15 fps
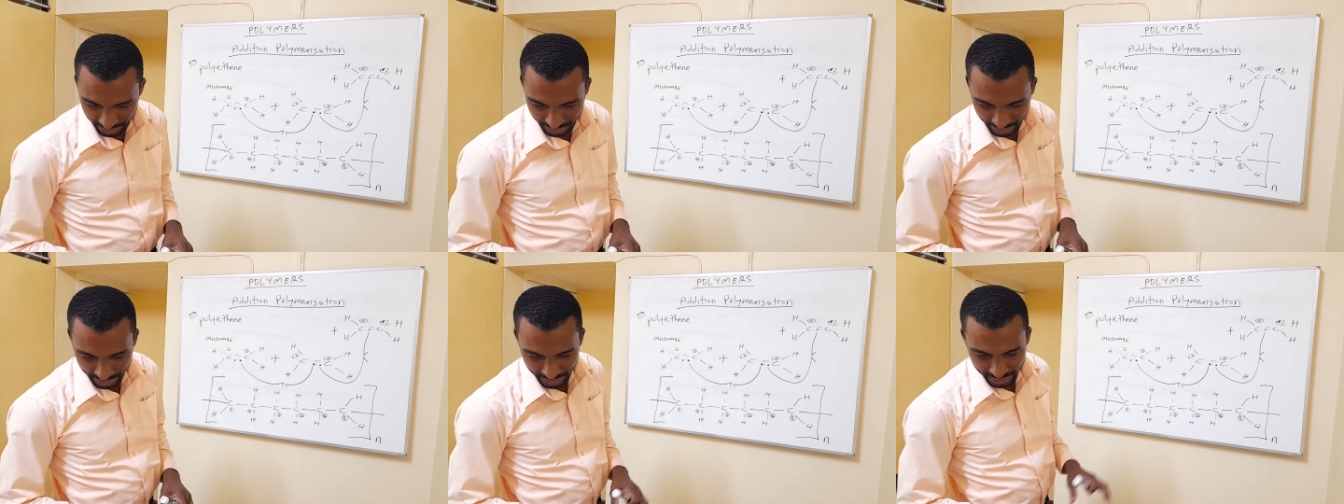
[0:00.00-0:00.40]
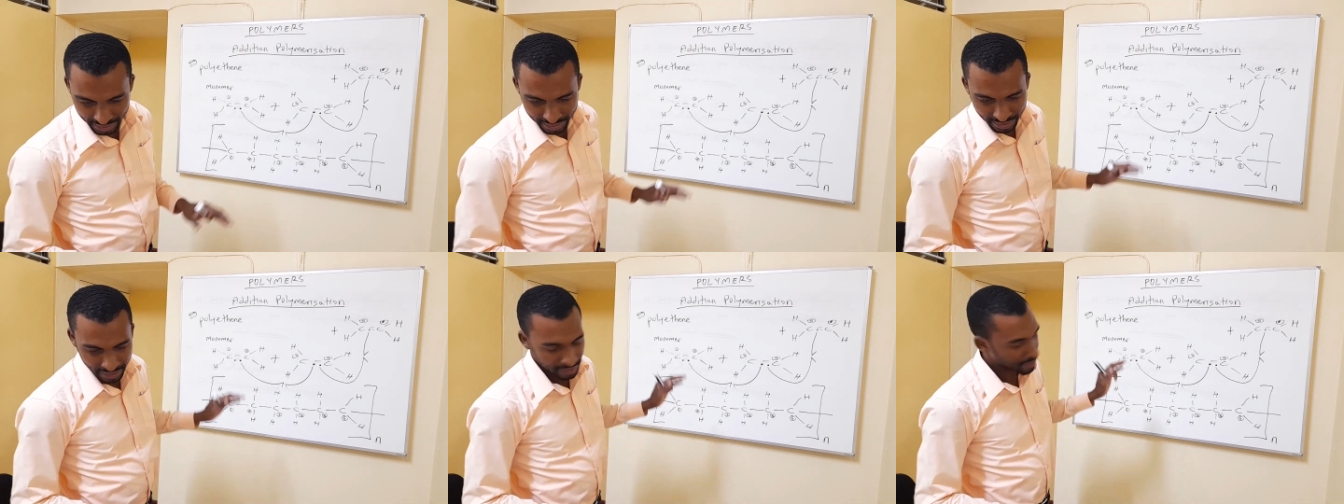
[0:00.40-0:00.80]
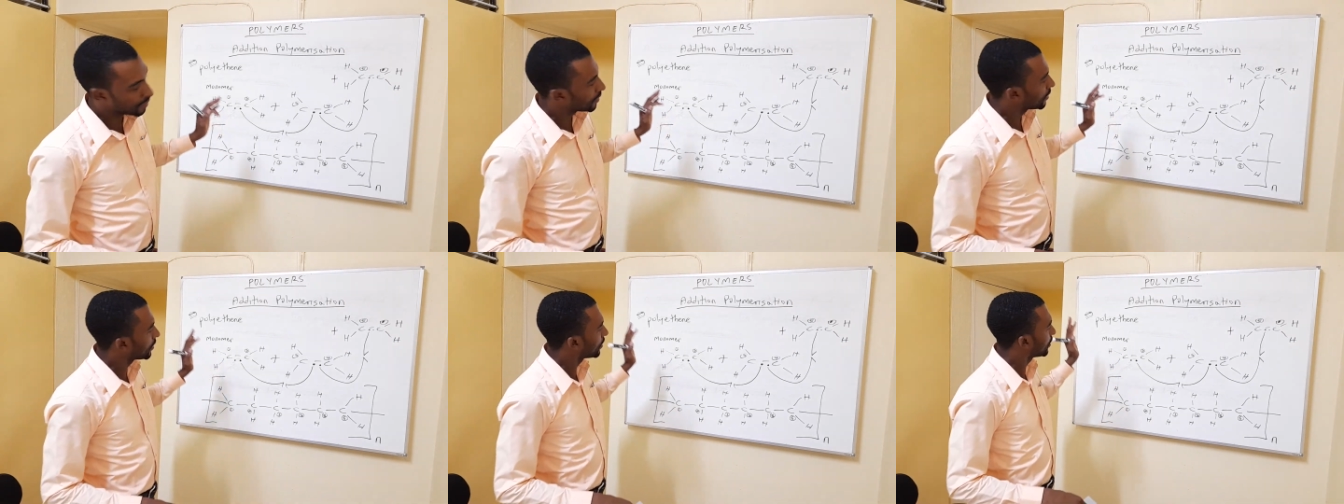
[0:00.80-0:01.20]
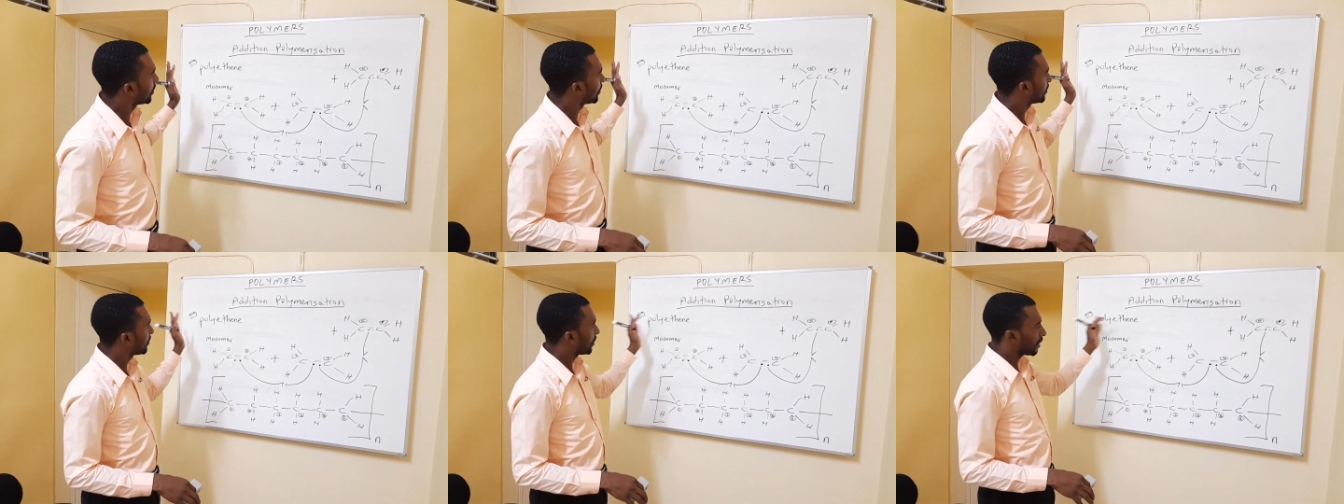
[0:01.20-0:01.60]
is
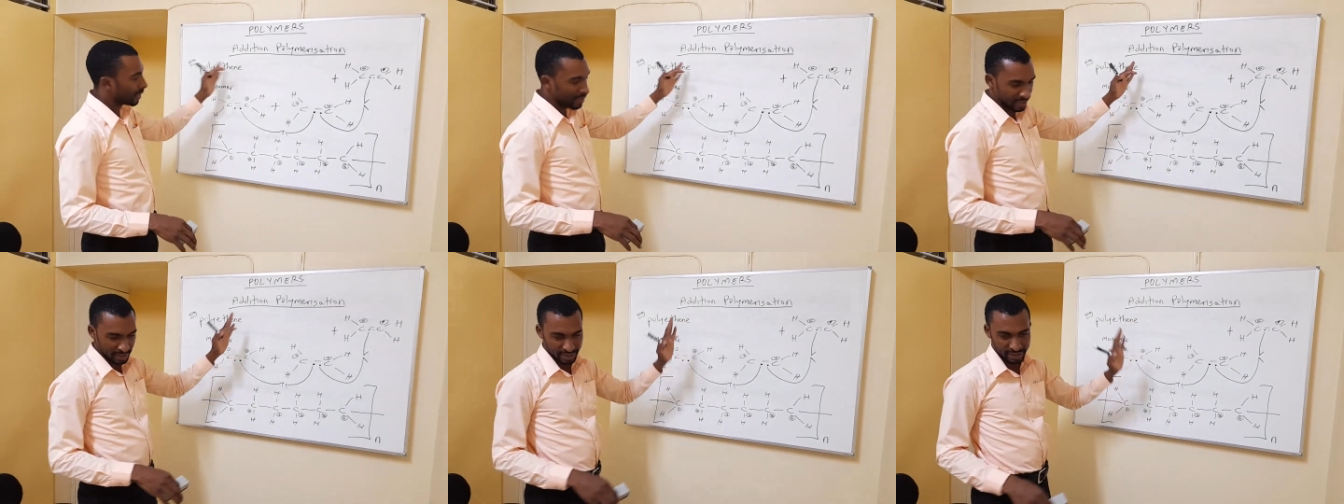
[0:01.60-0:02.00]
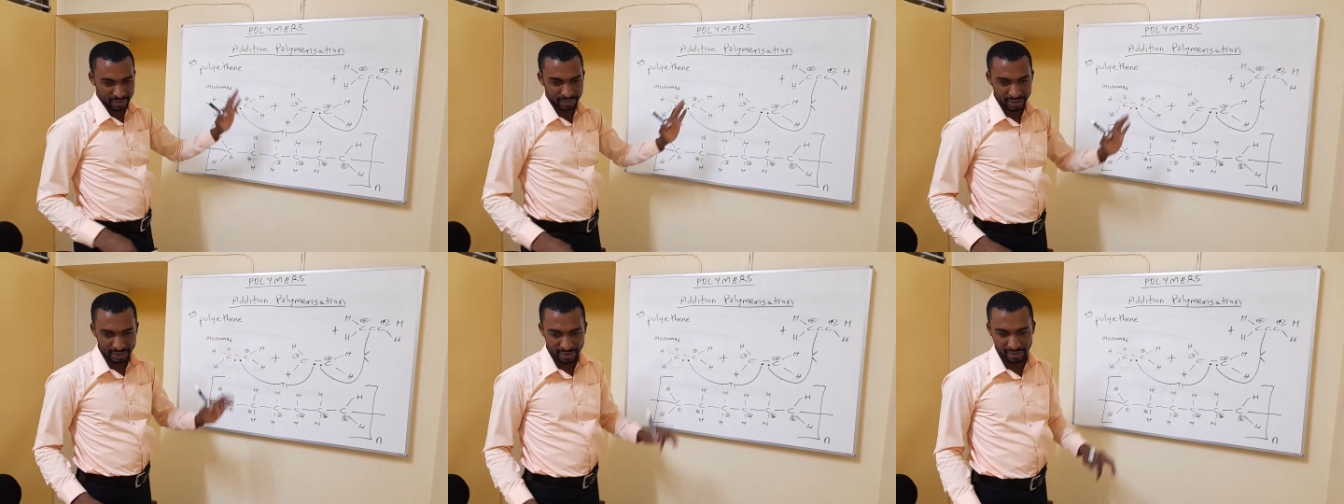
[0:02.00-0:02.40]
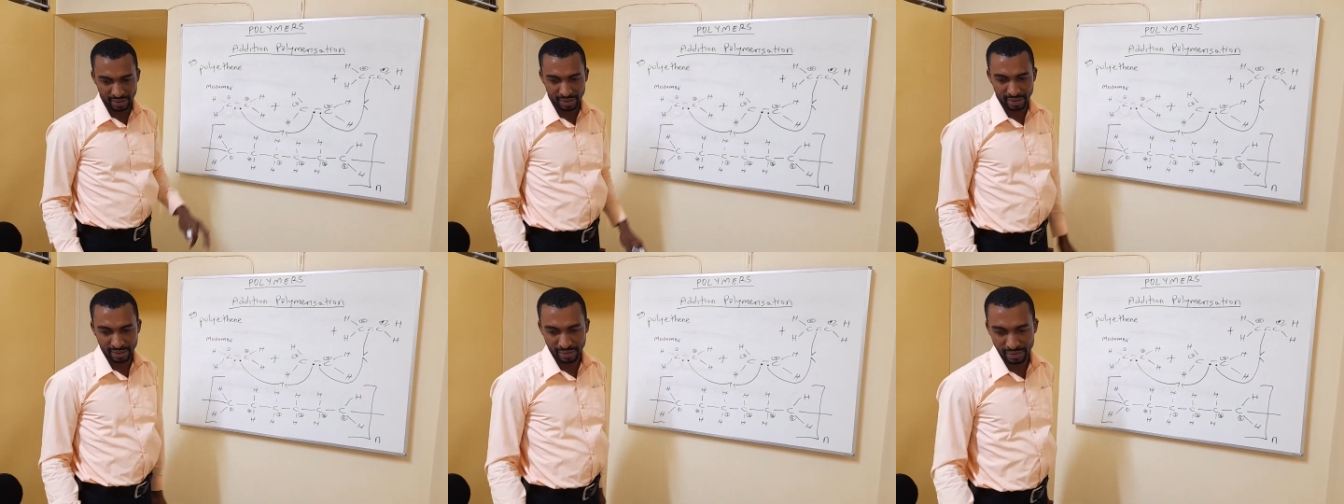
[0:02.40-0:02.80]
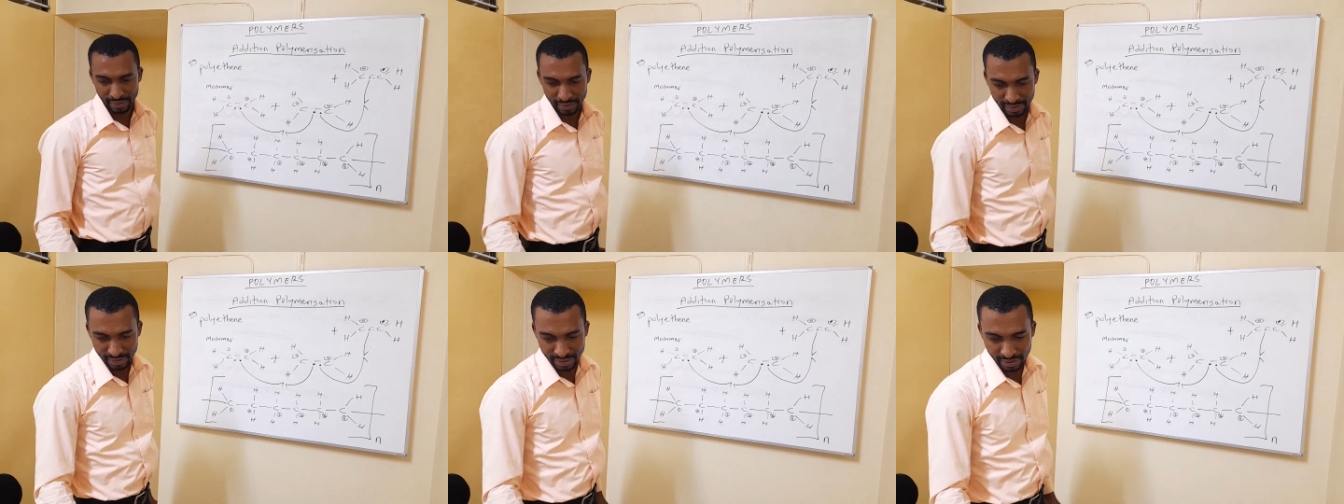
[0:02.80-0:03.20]
polyethylene material that they use.